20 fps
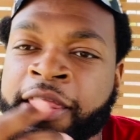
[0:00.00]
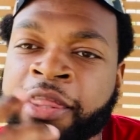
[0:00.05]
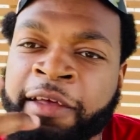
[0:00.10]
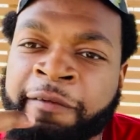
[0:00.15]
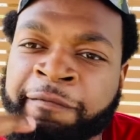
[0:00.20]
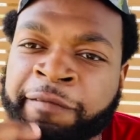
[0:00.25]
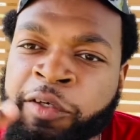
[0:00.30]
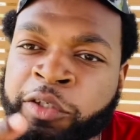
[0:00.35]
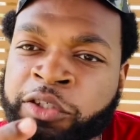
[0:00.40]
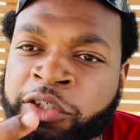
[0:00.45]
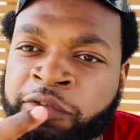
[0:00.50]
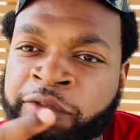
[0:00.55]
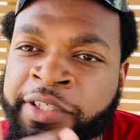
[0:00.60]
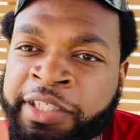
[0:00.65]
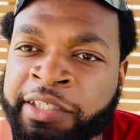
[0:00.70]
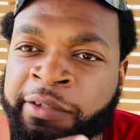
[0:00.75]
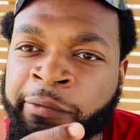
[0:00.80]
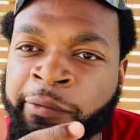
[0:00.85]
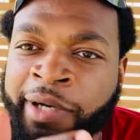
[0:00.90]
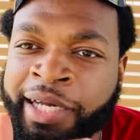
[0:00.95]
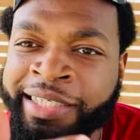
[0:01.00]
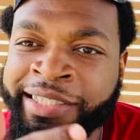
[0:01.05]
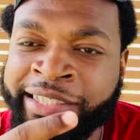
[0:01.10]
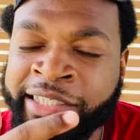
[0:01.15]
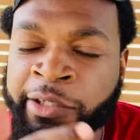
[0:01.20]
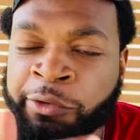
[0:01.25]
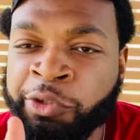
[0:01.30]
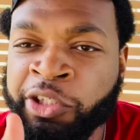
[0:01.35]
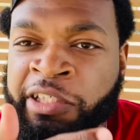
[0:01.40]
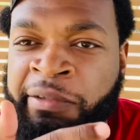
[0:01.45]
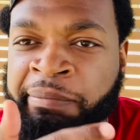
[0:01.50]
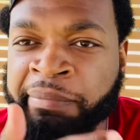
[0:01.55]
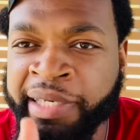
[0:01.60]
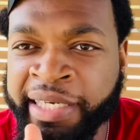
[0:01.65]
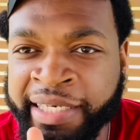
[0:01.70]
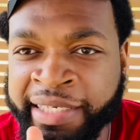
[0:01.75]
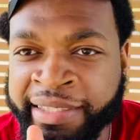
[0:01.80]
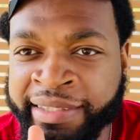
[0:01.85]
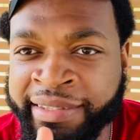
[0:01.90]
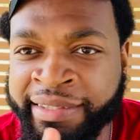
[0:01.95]
The first reason why social
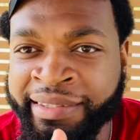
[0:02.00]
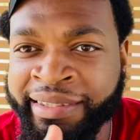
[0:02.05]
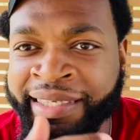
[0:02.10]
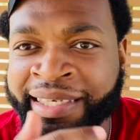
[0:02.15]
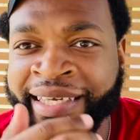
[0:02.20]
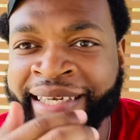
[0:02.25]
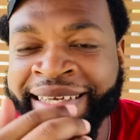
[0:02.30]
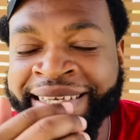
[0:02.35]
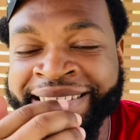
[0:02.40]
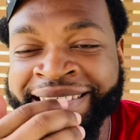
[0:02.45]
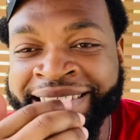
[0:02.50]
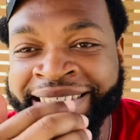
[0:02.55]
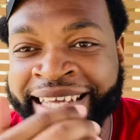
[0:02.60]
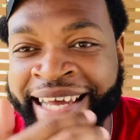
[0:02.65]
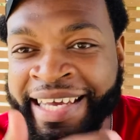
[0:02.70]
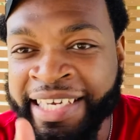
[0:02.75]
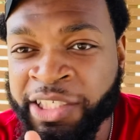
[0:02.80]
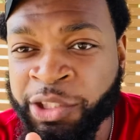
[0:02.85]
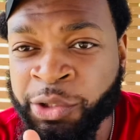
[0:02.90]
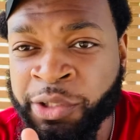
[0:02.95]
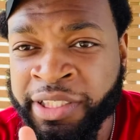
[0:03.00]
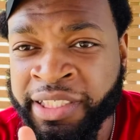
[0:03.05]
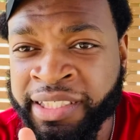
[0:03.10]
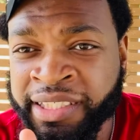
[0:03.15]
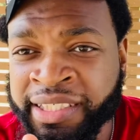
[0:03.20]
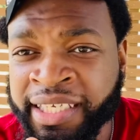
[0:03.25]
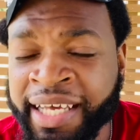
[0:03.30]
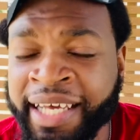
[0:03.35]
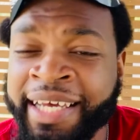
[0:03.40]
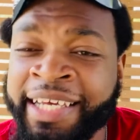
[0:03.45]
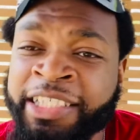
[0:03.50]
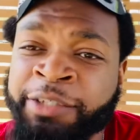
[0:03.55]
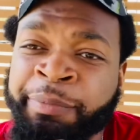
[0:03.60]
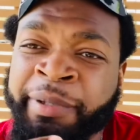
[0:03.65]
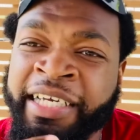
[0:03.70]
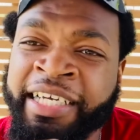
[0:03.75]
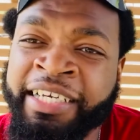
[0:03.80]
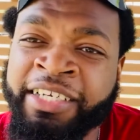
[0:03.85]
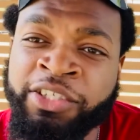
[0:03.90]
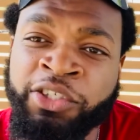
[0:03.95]
media is dangerous is
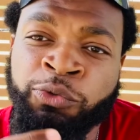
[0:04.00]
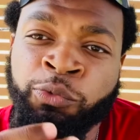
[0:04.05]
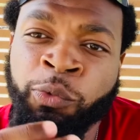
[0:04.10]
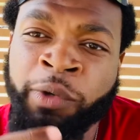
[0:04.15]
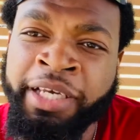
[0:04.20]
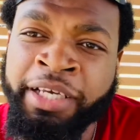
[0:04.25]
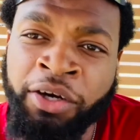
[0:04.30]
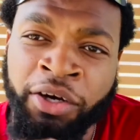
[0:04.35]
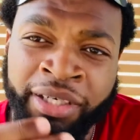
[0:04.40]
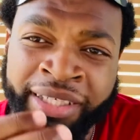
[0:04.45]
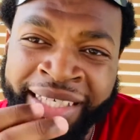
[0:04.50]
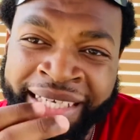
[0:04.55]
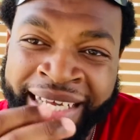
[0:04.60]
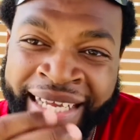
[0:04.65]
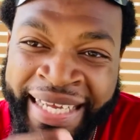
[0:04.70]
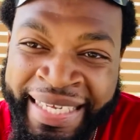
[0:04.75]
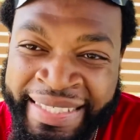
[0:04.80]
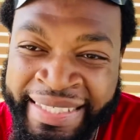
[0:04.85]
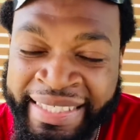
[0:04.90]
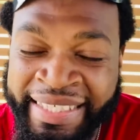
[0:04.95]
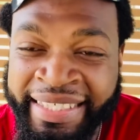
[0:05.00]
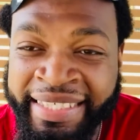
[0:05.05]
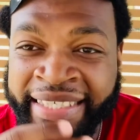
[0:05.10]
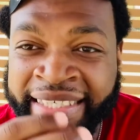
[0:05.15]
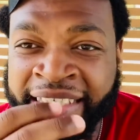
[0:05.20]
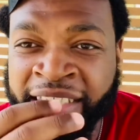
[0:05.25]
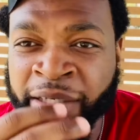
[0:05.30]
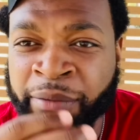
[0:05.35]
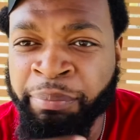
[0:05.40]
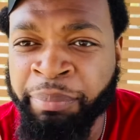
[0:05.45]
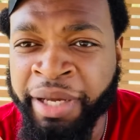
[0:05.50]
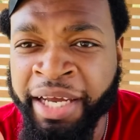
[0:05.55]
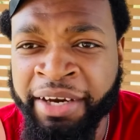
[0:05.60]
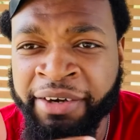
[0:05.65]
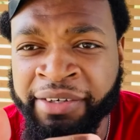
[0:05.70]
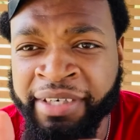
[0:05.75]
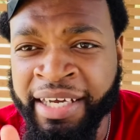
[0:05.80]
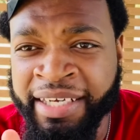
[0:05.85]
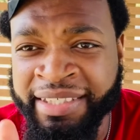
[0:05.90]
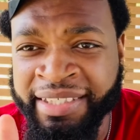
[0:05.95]
because we are constantly
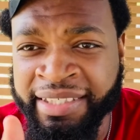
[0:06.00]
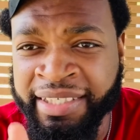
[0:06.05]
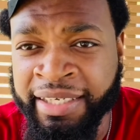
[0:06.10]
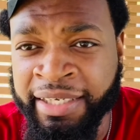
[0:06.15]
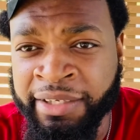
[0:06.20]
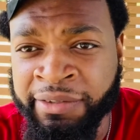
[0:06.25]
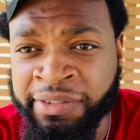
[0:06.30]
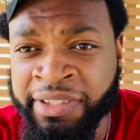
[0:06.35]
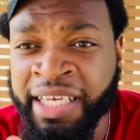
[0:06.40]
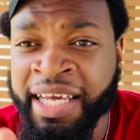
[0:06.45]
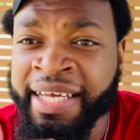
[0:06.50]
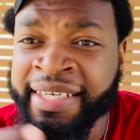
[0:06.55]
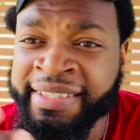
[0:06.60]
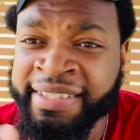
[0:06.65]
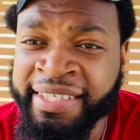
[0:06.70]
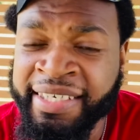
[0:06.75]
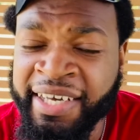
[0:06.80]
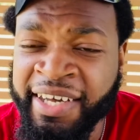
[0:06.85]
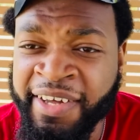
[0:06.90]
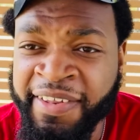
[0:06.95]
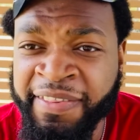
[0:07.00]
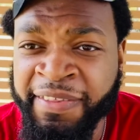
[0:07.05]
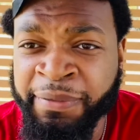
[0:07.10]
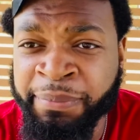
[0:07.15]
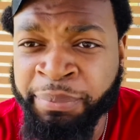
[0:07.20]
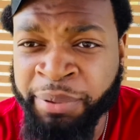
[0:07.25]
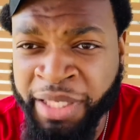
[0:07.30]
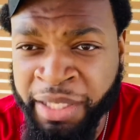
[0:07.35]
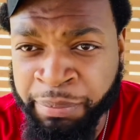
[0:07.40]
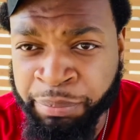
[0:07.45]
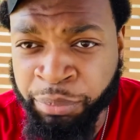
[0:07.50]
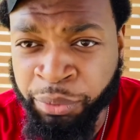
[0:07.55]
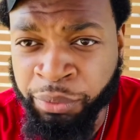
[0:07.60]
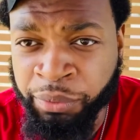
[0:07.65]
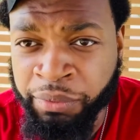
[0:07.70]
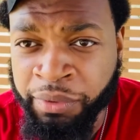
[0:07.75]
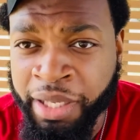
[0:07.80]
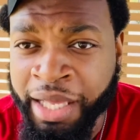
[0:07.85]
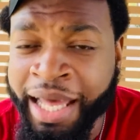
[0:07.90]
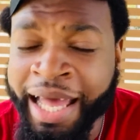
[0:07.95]
comparing ourselves to other people.
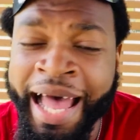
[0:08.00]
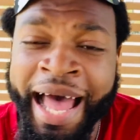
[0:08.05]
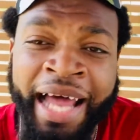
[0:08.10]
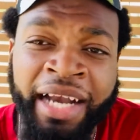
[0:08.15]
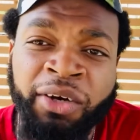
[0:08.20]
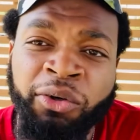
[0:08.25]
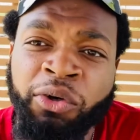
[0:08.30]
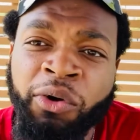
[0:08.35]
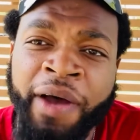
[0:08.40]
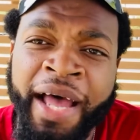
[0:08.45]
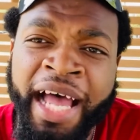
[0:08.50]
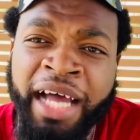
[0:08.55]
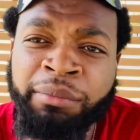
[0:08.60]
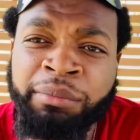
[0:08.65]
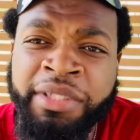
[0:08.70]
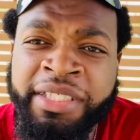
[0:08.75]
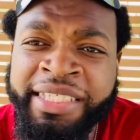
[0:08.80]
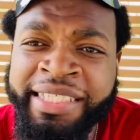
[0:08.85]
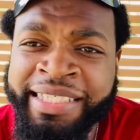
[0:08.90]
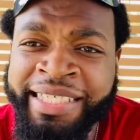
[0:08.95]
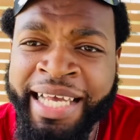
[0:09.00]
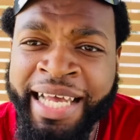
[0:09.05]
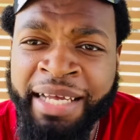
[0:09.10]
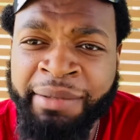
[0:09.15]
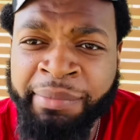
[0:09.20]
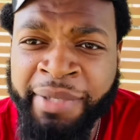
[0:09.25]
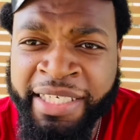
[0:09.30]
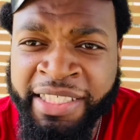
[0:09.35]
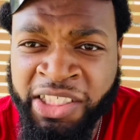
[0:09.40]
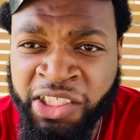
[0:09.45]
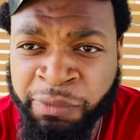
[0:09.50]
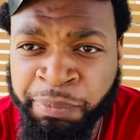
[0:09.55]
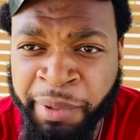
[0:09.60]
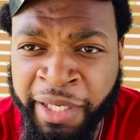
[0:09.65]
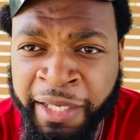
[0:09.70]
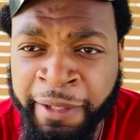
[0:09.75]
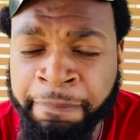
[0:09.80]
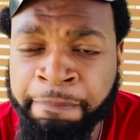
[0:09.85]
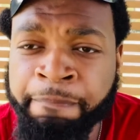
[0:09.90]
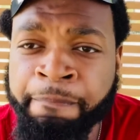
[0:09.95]
I don't know how much time I
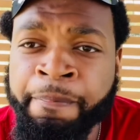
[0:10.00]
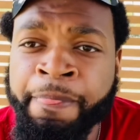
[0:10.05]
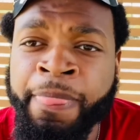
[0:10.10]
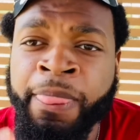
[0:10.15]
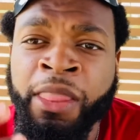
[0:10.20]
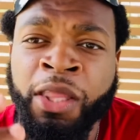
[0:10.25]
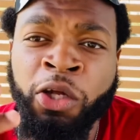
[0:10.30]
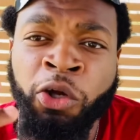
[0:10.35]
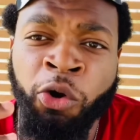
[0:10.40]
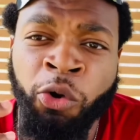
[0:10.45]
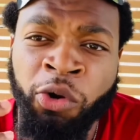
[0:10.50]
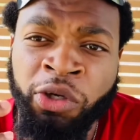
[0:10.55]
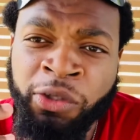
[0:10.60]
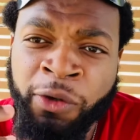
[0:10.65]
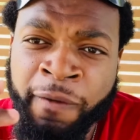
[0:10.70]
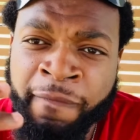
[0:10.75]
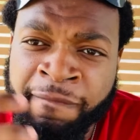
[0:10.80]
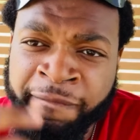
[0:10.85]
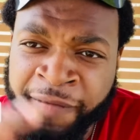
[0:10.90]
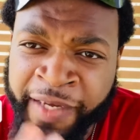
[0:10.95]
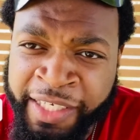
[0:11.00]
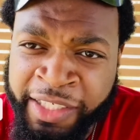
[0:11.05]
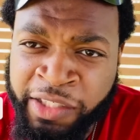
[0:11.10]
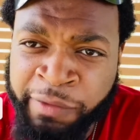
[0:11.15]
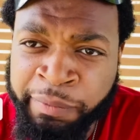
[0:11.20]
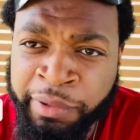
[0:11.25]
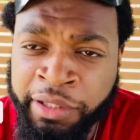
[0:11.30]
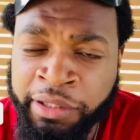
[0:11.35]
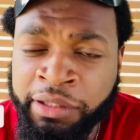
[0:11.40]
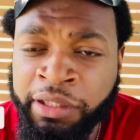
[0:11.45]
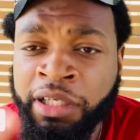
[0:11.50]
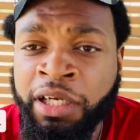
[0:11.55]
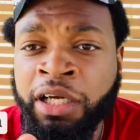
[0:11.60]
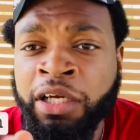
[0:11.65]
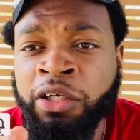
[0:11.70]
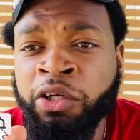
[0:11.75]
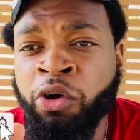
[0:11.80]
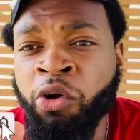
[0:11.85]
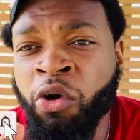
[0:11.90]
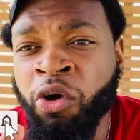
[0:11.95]
spent going on Facebook,
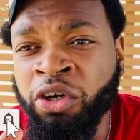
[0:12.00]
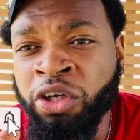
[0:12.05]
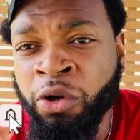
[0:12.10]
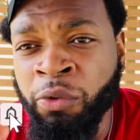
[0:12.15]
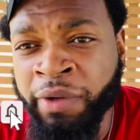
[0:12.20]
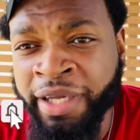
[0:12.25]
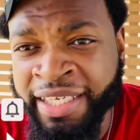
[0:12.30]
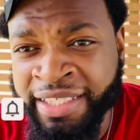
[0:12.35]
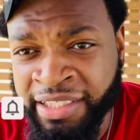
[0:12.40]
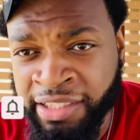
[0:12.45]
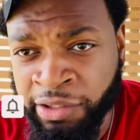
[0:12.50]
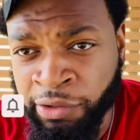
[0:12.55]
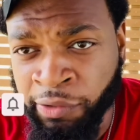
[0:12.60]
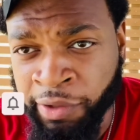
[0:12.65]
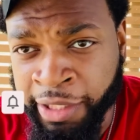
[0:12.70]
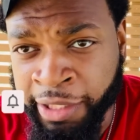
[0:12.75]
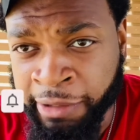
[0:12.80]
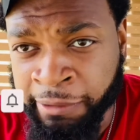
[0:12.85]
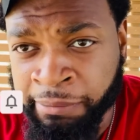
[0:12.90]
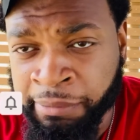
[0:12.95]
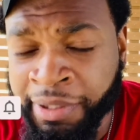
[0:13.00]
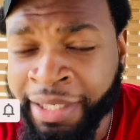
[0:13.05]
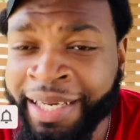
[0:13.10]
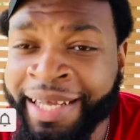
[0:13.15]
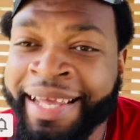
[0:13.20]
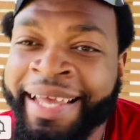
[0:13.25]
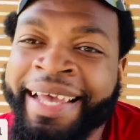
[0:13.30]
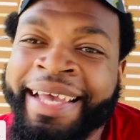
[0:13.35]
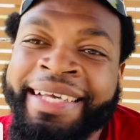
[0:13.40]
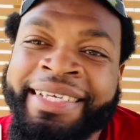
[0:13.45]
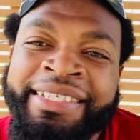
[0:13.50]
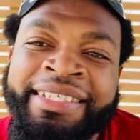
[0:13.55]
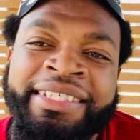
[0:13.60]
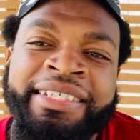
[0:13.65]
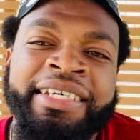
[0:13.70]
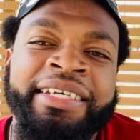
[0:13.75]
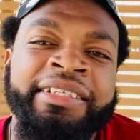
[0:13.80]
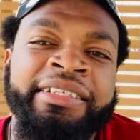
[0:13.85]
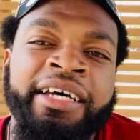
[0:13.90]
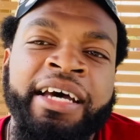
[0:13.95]
going on Instagram, and
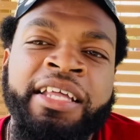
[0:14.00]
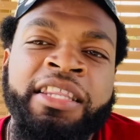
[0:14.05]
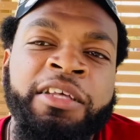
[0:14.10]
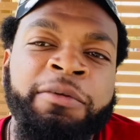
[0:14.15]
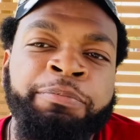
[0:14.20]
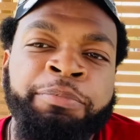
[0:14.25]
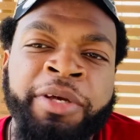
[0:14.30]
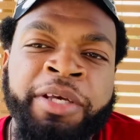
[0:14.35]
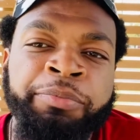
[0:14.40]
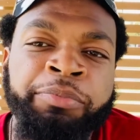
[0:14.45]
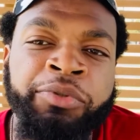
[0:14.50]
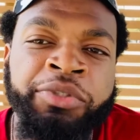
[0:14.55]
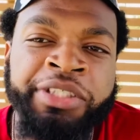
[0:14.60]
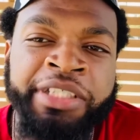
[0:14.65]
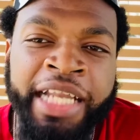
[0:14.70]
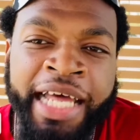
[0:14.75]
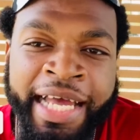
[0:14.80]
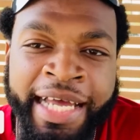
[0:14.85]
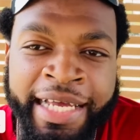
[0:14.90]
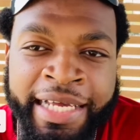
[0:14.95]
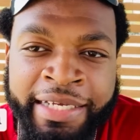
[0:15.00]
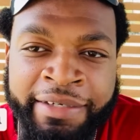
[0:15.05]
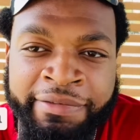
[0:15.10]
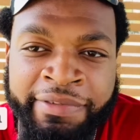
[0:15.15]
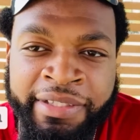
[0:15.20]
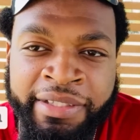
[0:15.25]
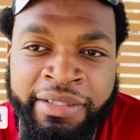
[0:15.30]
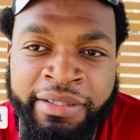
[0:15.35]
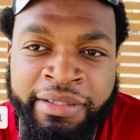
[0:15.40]
seeing other people's lives.